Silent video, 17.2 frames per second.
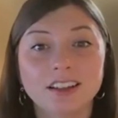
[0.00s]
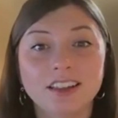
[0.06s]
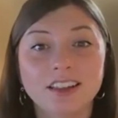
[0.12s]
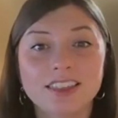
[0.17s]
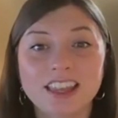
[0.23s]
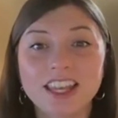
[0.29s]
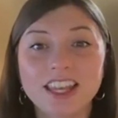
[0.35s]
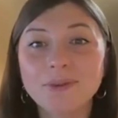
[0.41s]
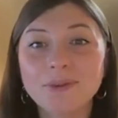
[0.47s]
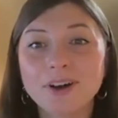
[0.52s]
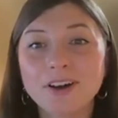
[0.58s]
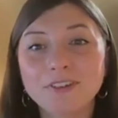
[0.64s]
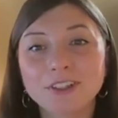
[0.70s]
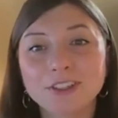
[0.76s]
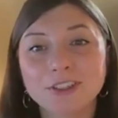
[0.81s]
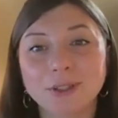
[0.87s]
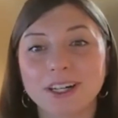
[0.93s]
Thank you all
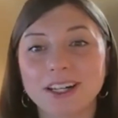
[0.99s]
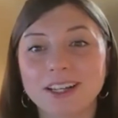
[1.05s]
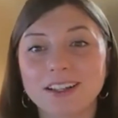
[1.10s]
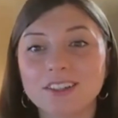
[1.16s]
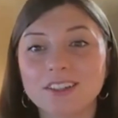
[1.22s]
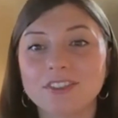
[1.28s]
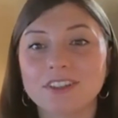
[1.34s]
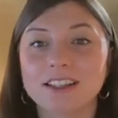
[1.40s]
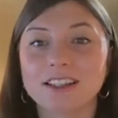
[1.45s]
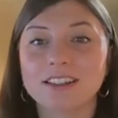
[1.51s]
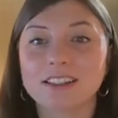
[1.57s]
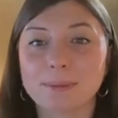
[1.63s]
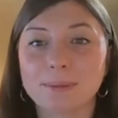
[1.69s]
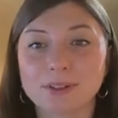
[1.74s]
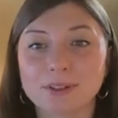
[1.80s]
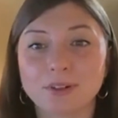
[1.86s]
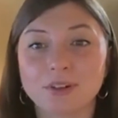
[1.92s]
for joining us for this
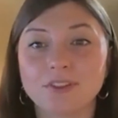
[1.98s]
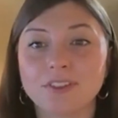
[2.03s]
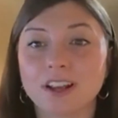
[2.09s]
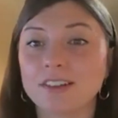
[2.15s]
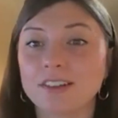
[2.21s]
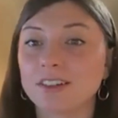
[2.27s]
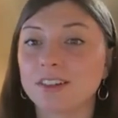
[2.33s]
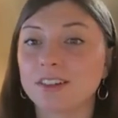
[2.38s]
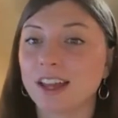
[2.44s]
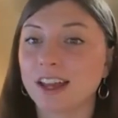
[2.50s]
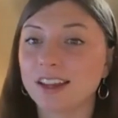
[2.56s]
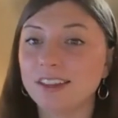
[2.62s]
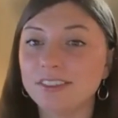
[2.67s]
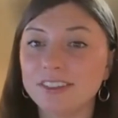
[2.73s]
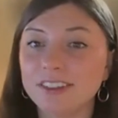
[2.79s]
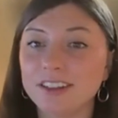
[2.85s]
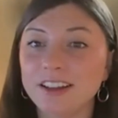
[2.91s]
episode of Council
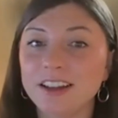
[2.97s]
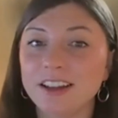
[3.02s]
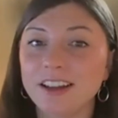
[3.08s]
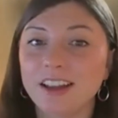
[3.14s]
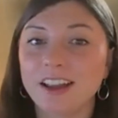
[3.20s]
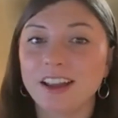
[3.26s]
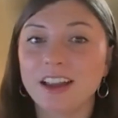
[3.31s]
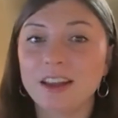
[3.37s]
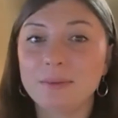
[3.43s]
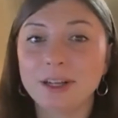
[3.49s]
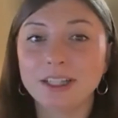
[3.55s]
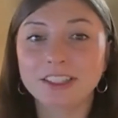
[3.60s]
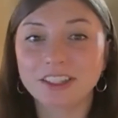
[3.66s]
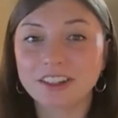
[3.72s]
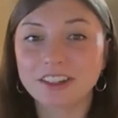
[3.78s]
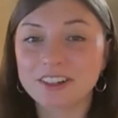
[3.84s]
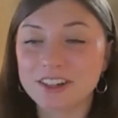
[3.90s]
Live, and make
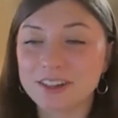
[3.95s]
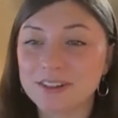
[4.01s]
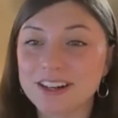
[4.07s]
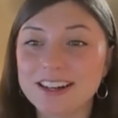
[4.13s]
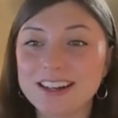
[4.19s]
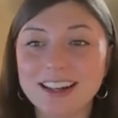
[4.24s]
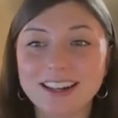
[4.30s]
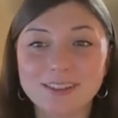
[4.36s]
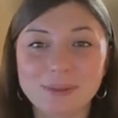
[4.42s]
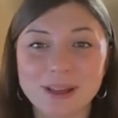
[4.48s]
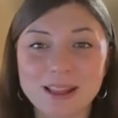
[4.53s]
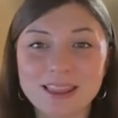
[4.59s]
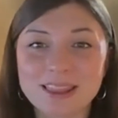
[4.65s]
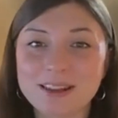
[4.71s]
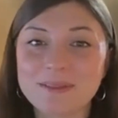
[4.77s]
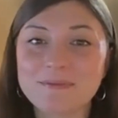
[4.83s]
sure to tune in next month.